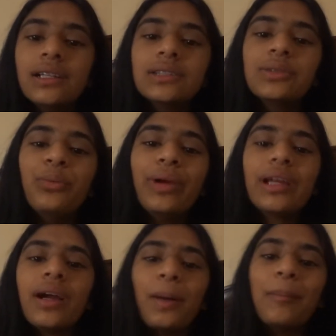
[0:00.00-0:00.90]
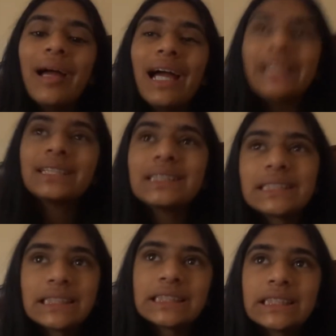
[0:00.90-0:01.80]
to wake up at
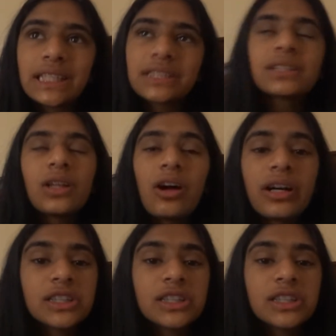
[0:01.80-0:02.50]
six o'clock